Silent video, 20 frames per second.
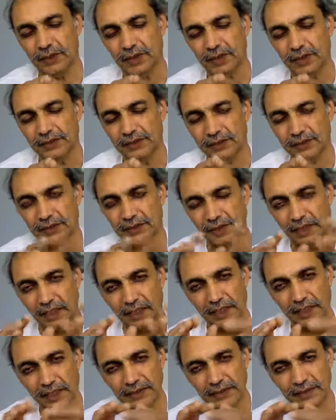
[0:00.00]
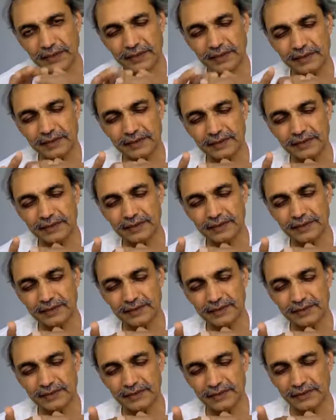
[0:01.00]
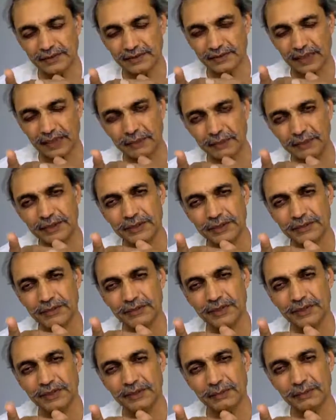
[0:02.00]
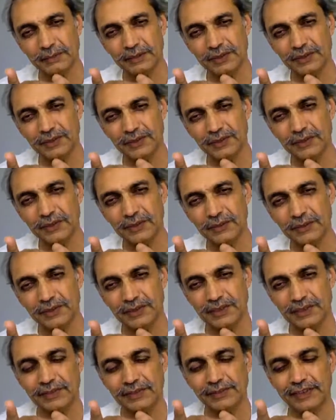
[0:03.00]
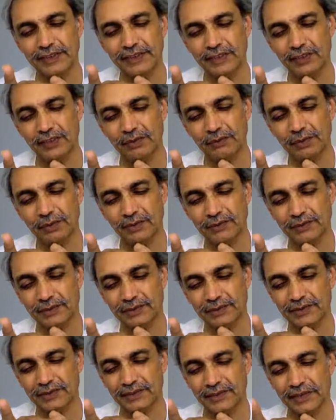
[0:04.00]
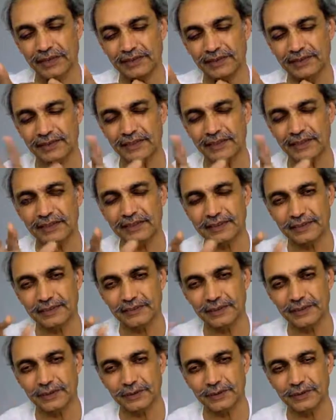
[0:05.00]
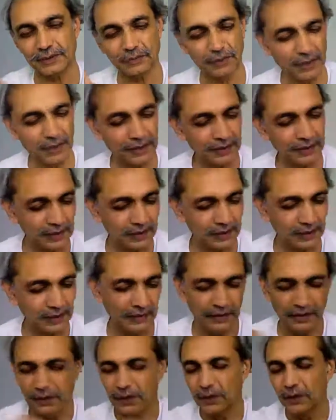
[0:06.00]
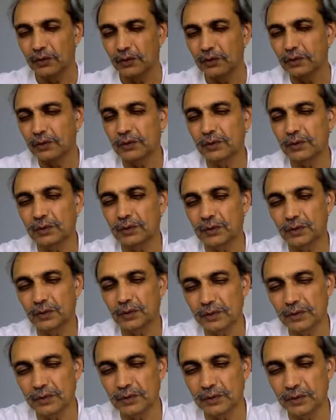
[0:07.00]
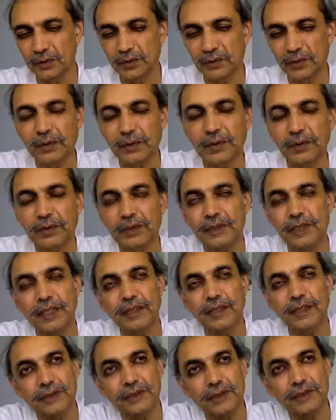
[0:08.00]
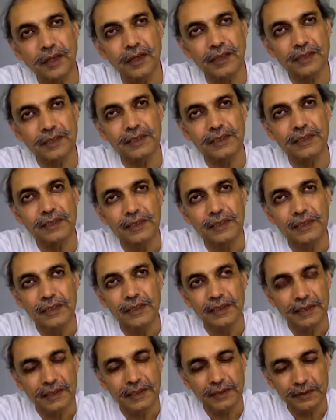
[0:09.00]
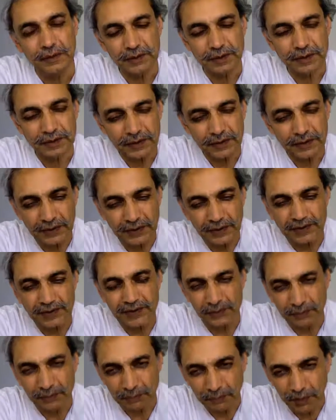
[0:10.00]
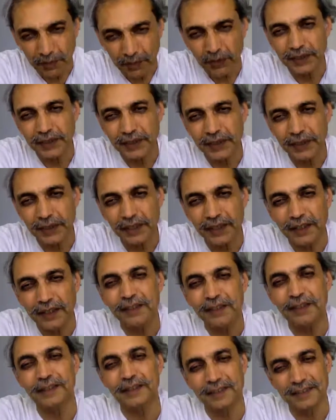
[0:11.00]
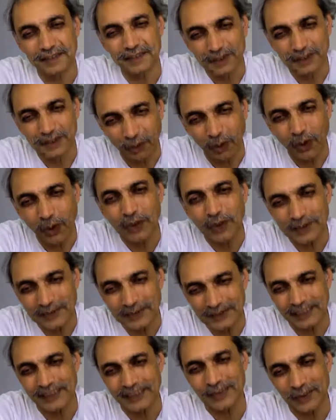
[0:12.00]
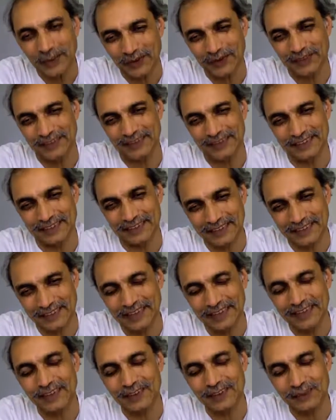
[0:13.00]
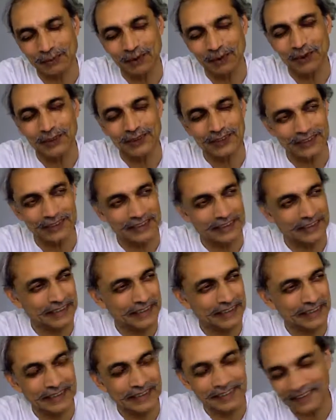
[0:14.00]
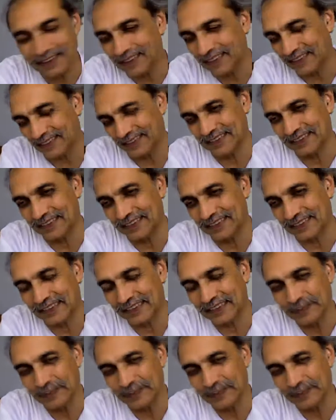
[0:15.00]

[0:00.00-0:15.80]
the Gnan that is established within the person who is receiving the compliments reacts negatively to the one who does not support her small G knowledge, her small G Gnan, see?